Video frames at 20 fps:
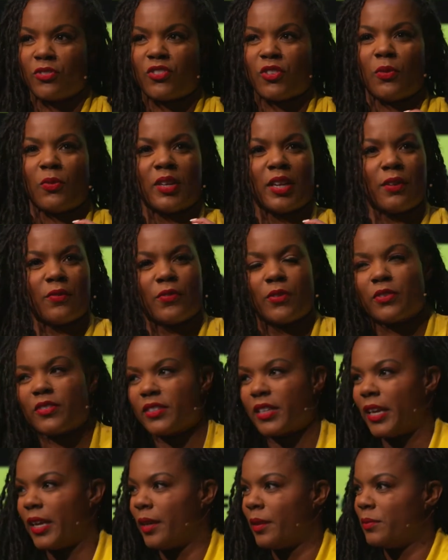So when I first
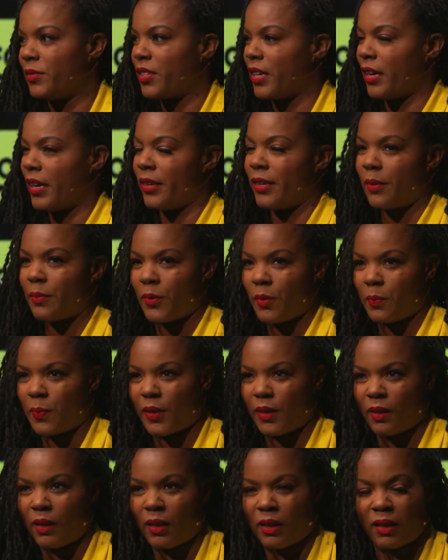came to
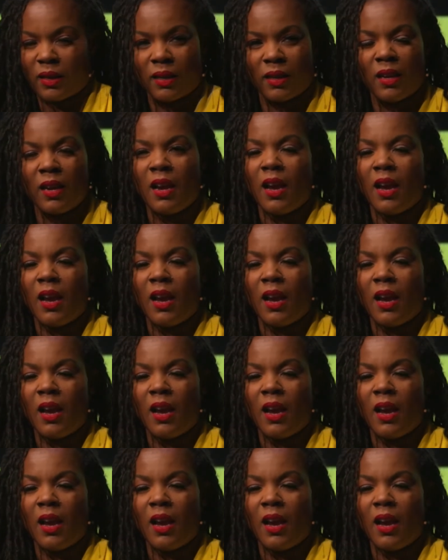IWPR,